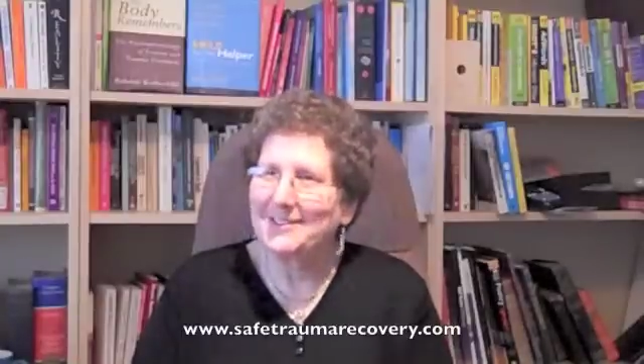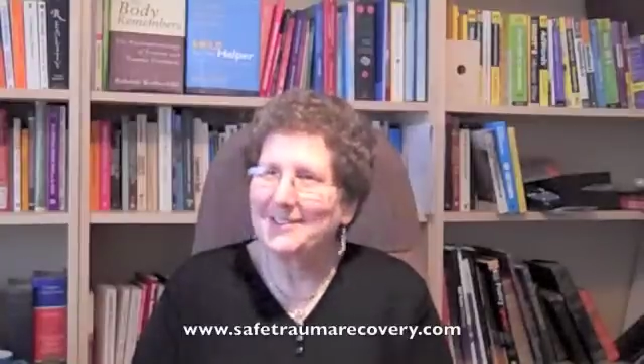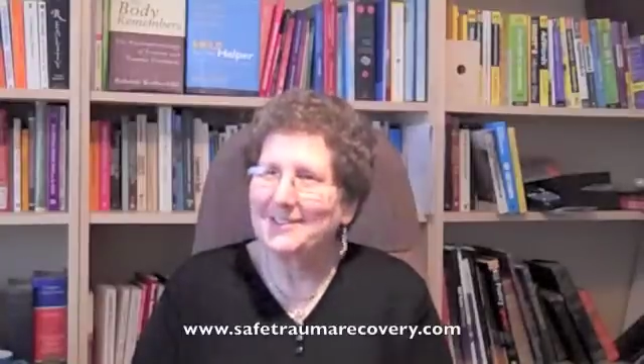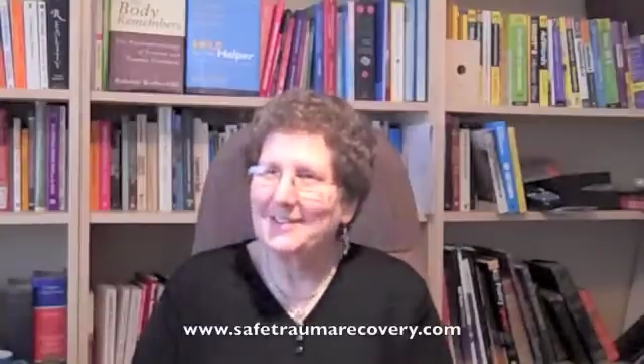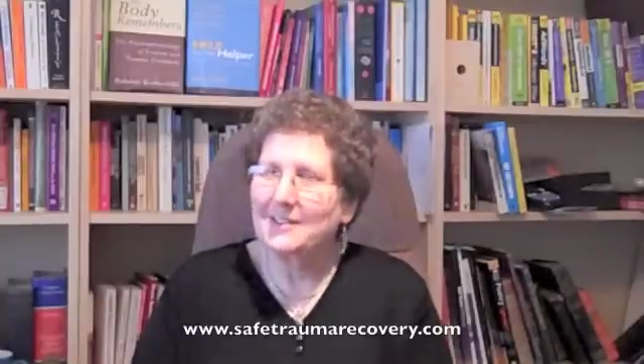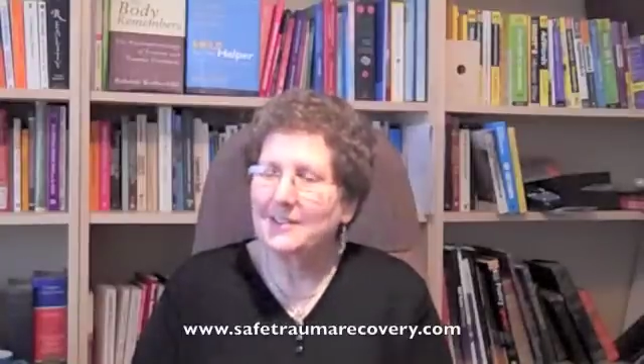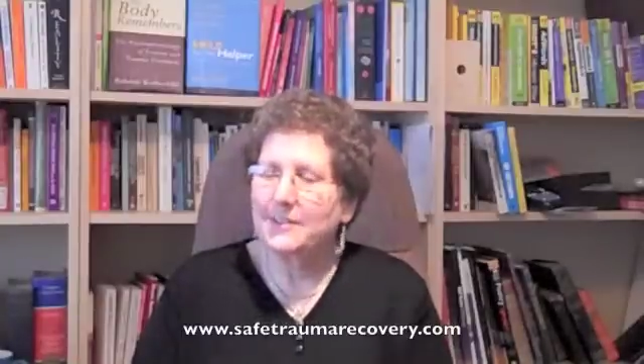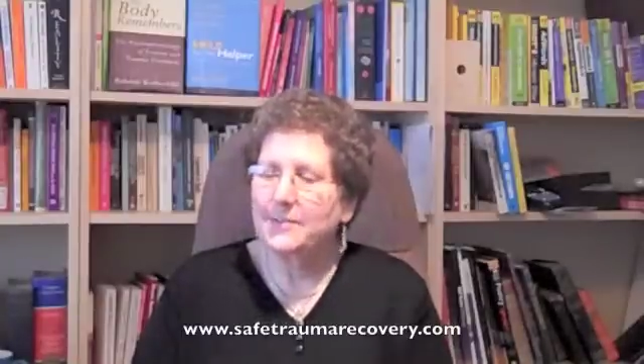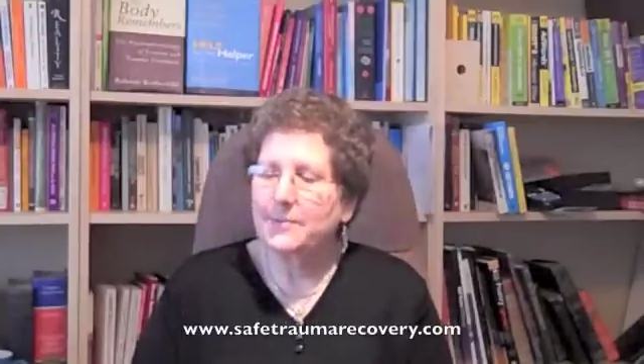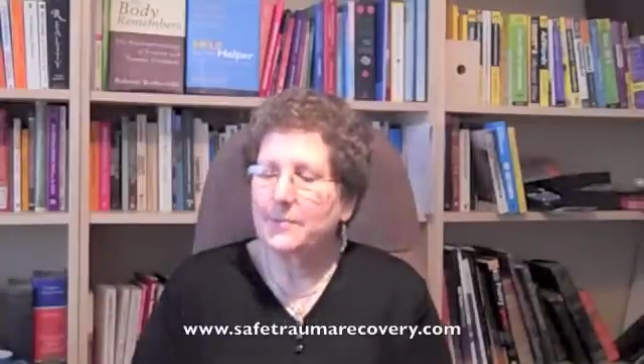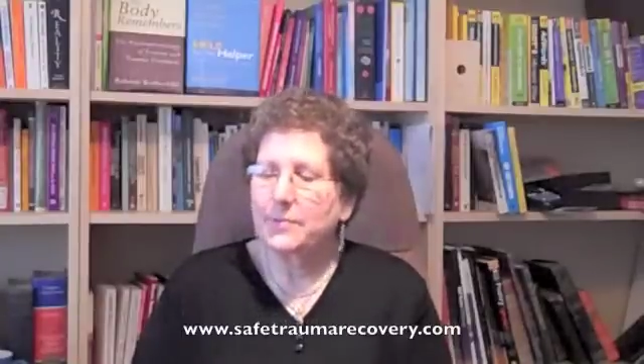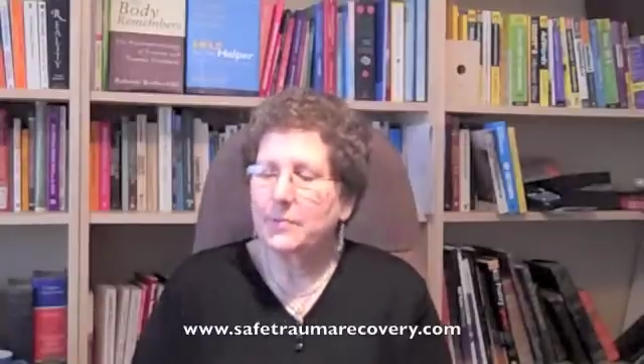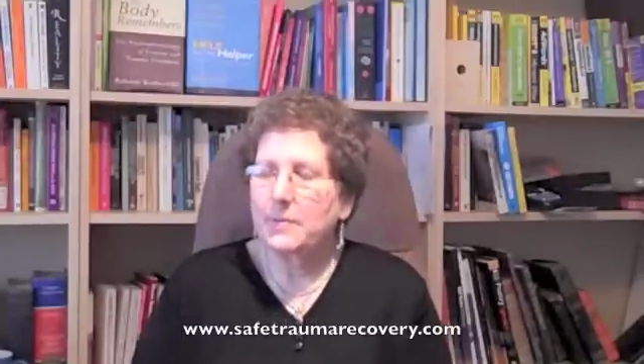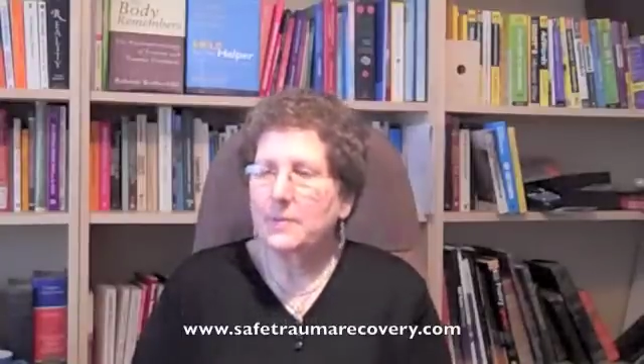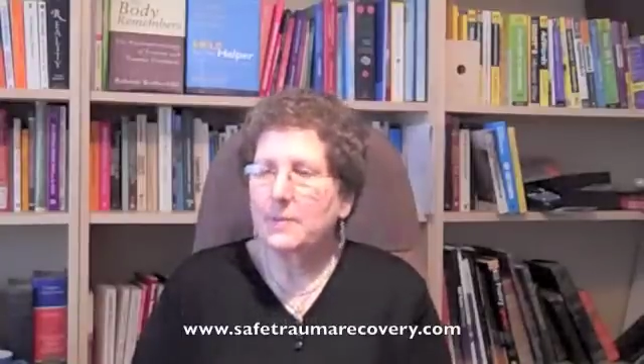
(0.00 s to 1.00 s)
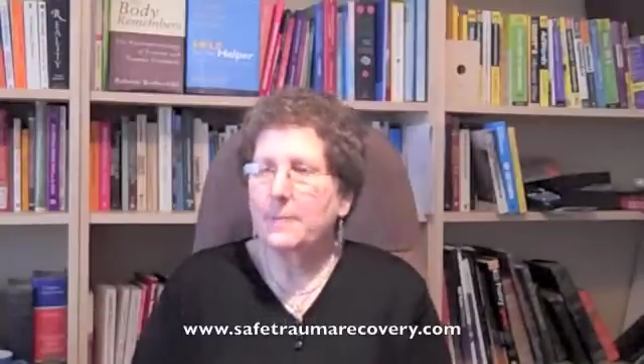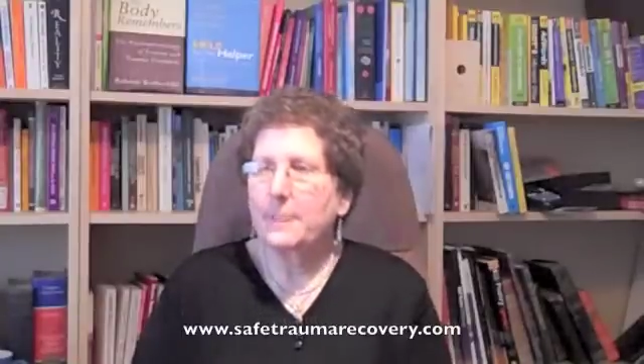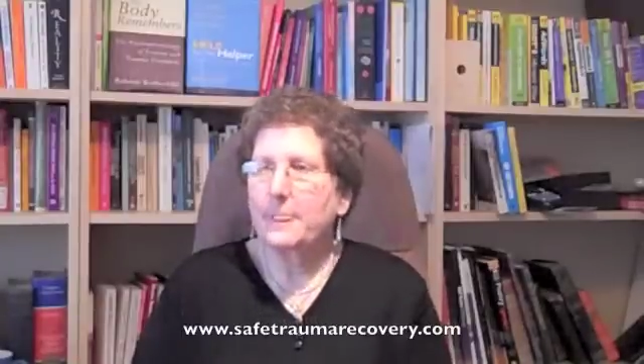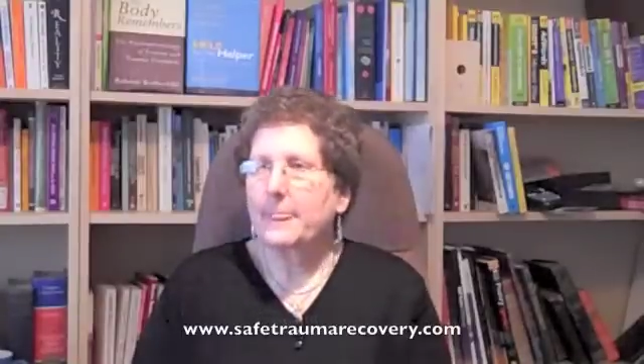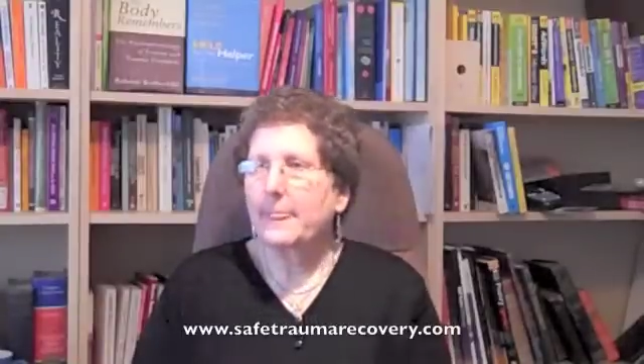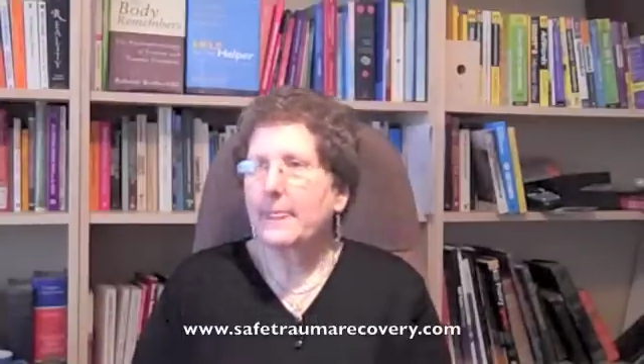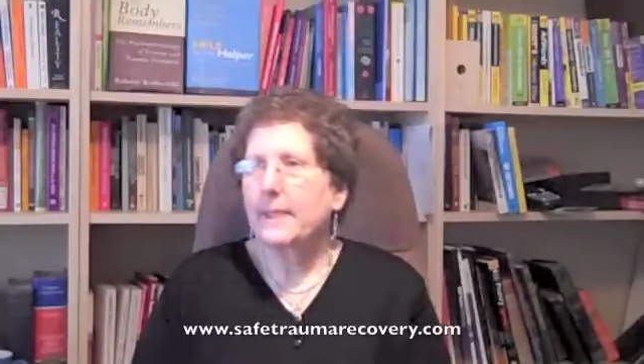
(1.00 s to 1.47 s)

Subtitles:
Sure. And you were saying that